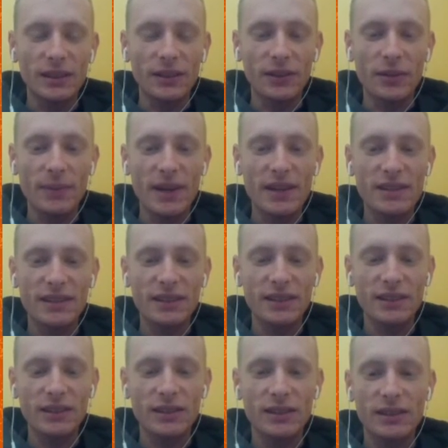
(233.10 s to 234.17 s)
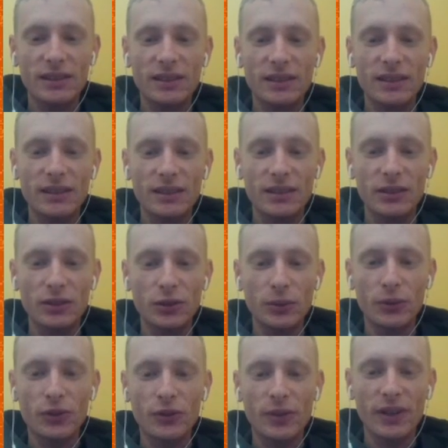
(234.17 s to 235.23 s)
the amazing
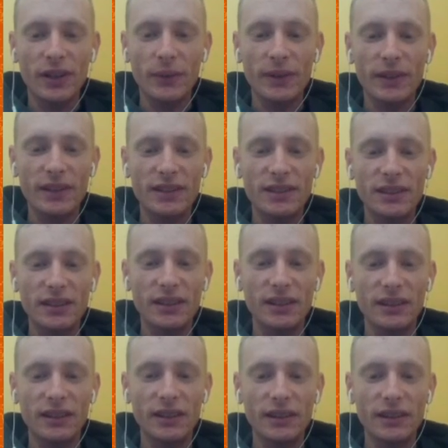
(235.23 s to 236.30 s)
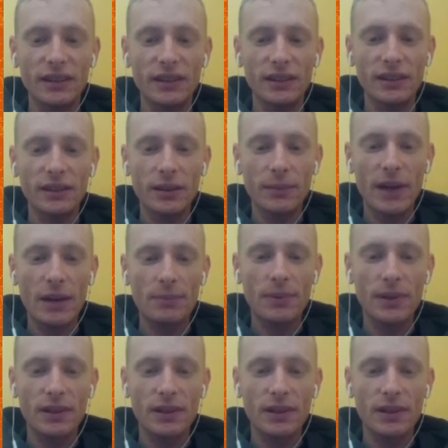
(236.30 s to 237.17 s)
dual screen, we can see the, uh, the map.